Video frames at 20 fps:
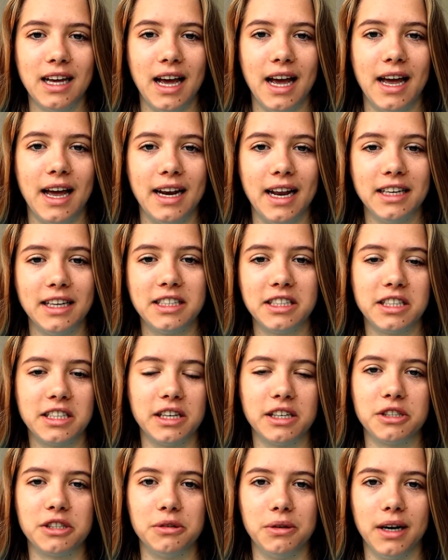and essays you
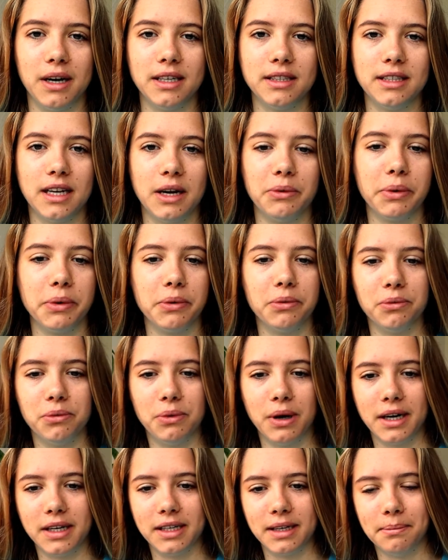had to write, and we'd
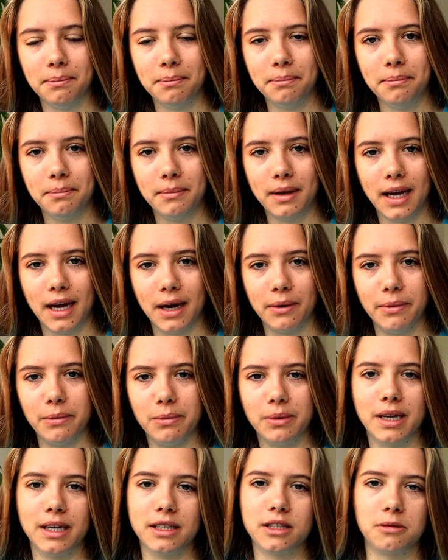write them and we
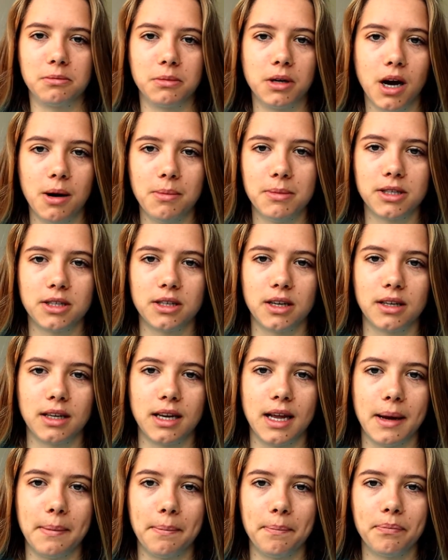would get some comments on
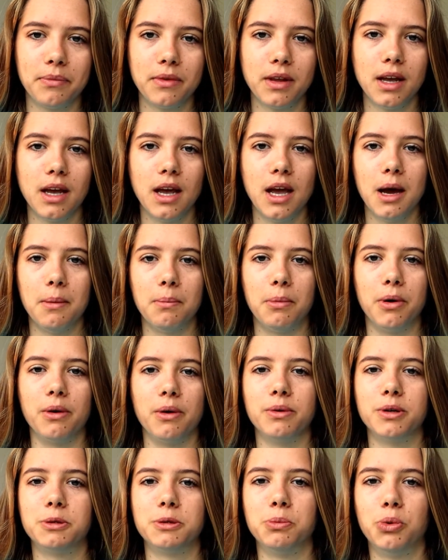them. But it
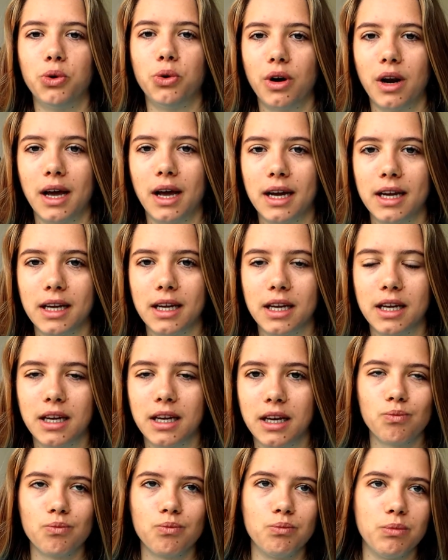was more like
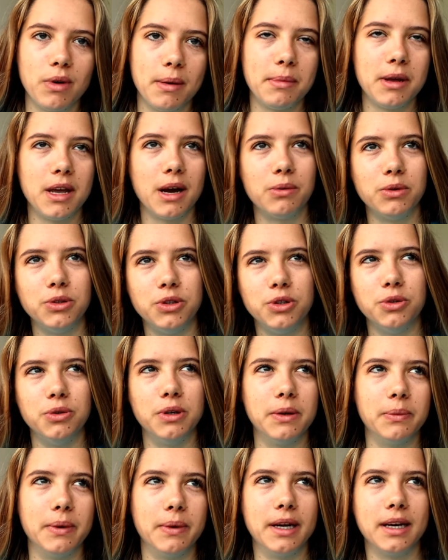maybe I would do
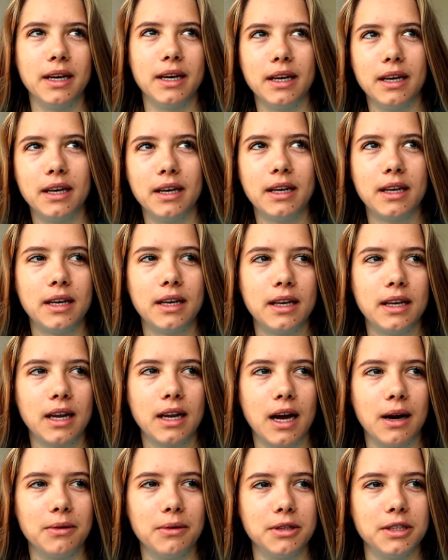it when
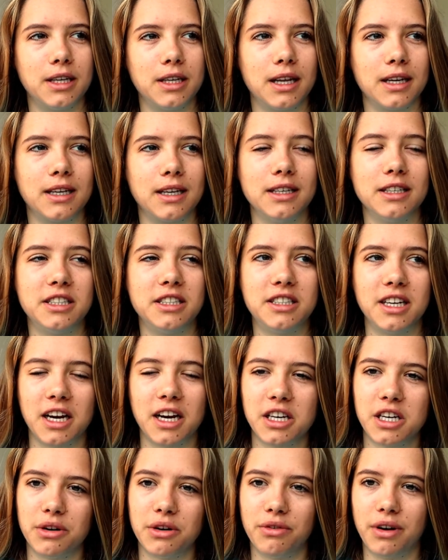I was like in the
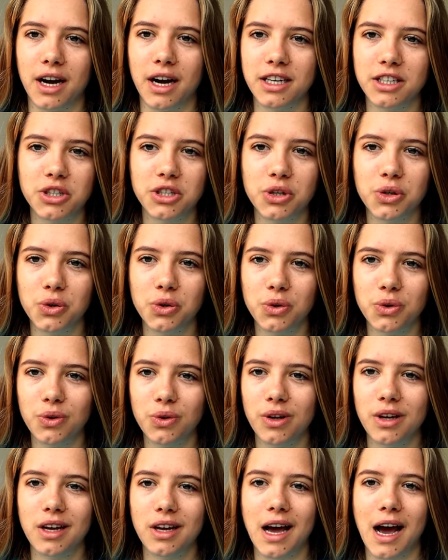second year of high
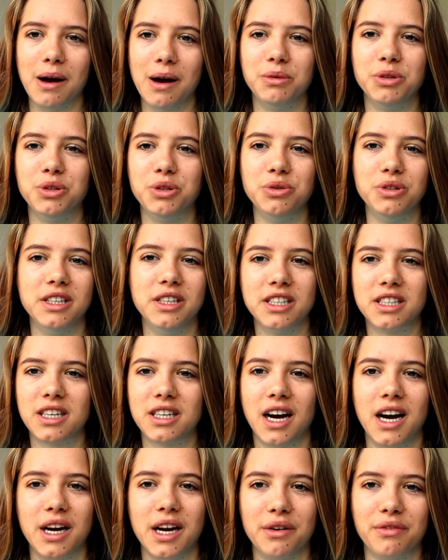school. I would do this
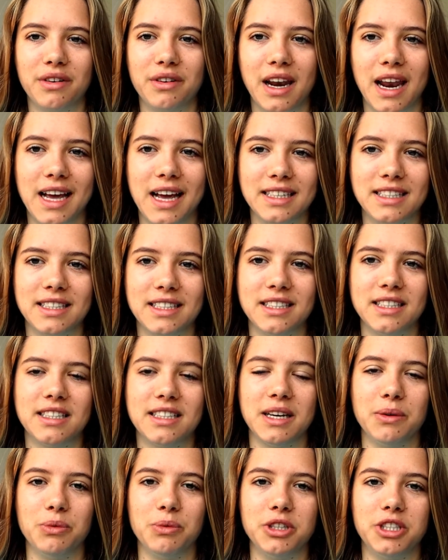kind of classes
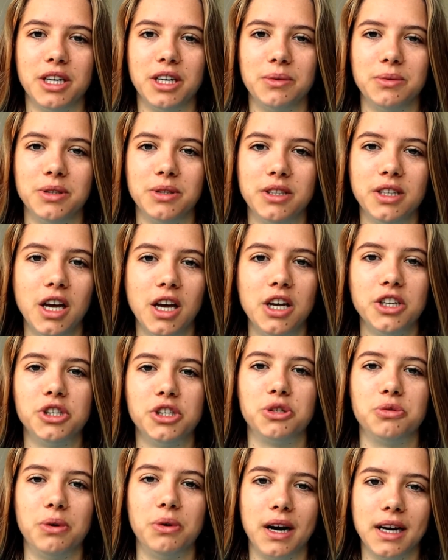in which I would
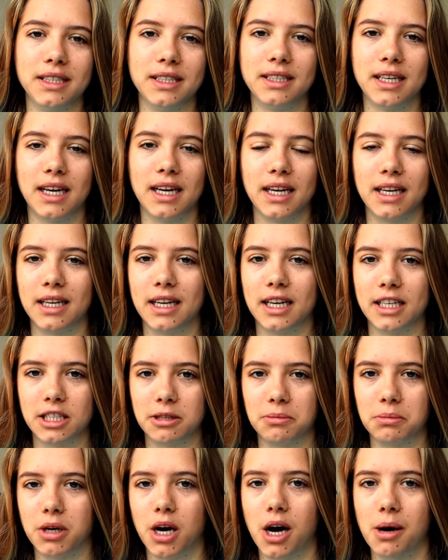just write and get
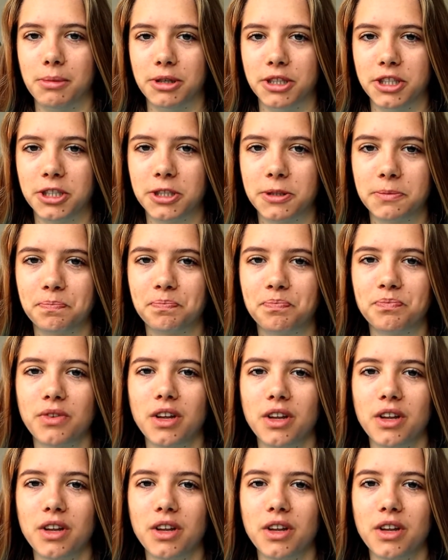some comments.